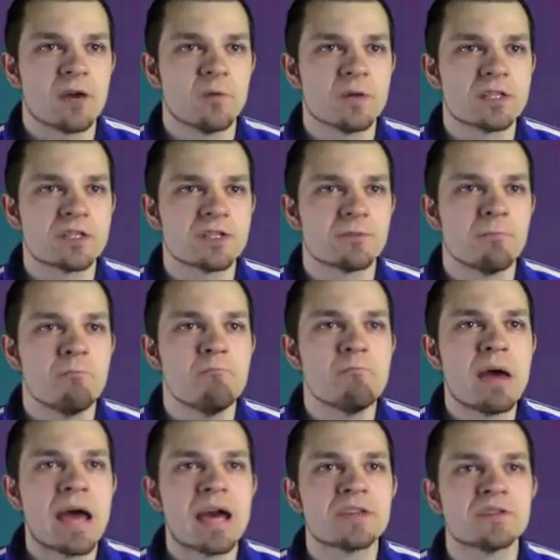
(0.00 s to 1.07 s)
which is
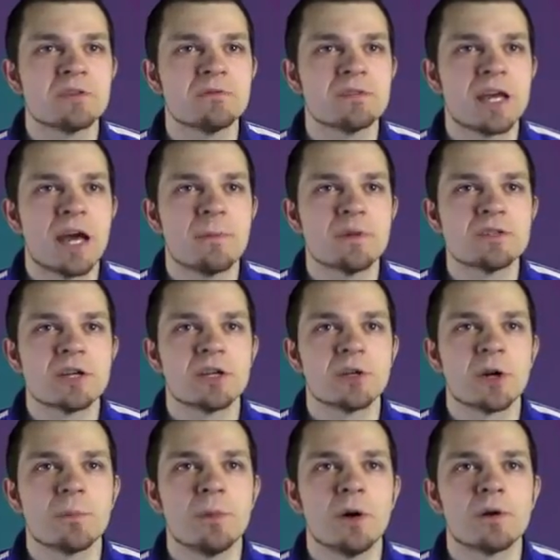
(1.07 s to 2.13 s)
massive damage on
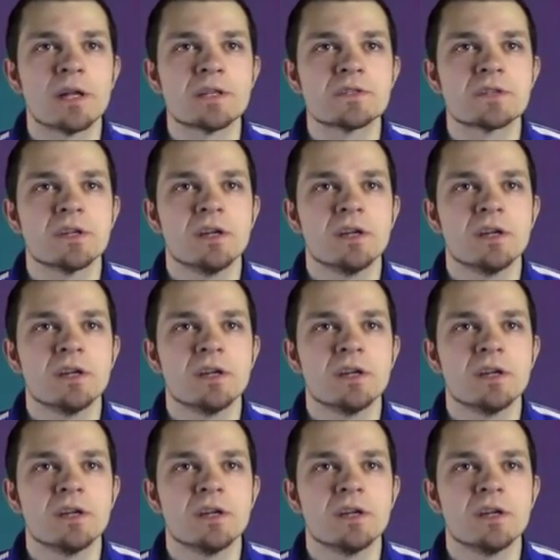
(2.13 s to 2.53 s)
your opponents.